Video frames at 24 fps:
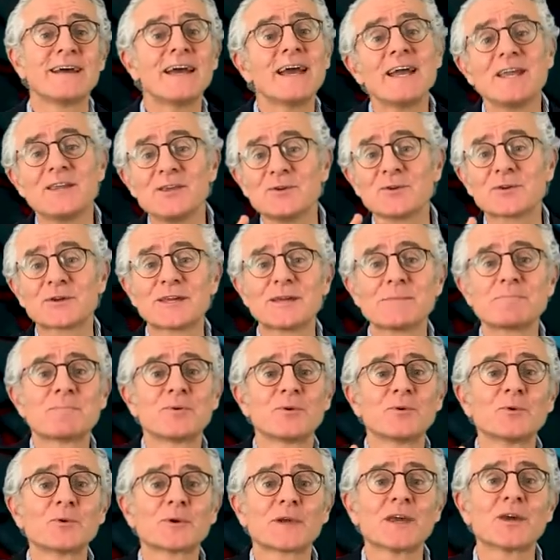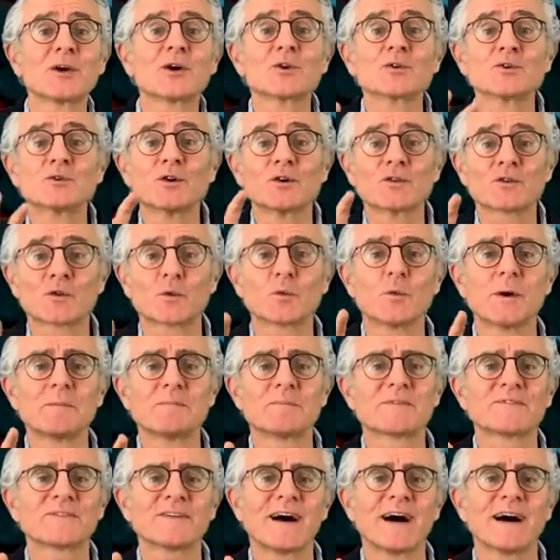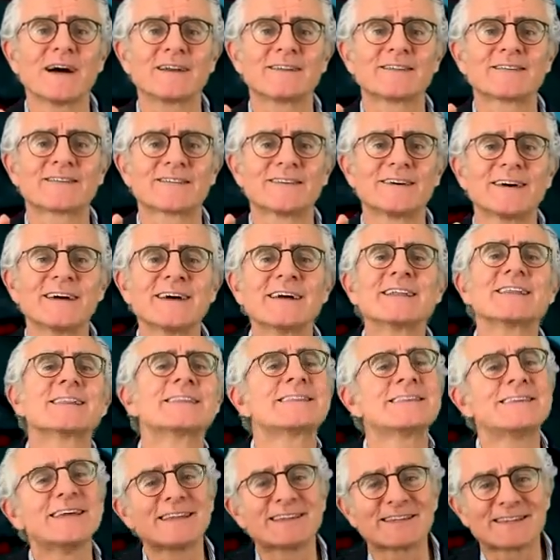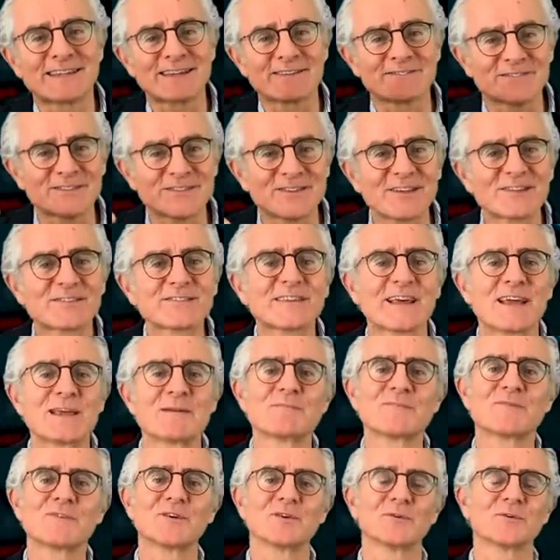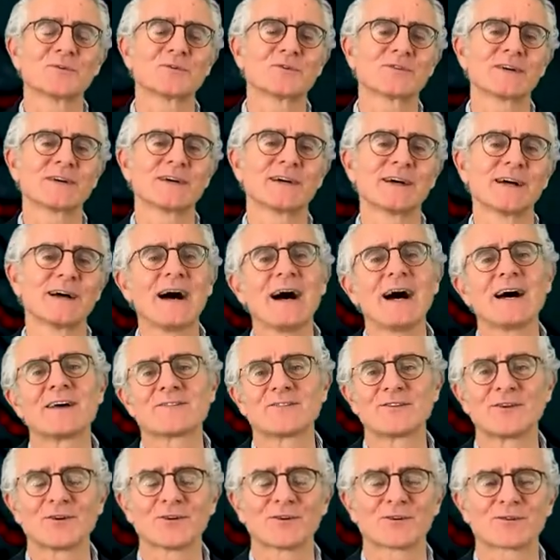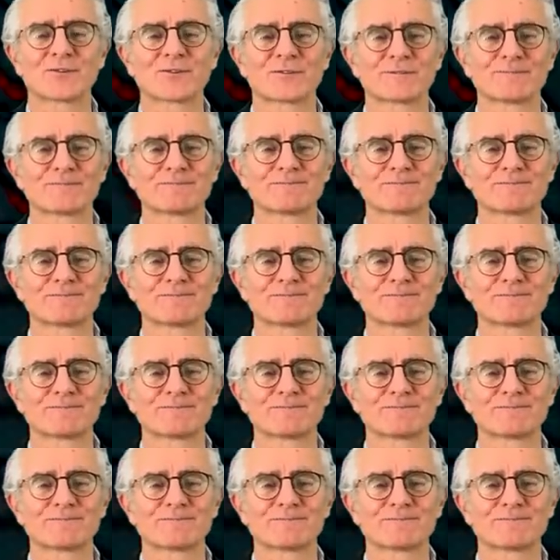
and you keep looking on those websites that have the same views as yours.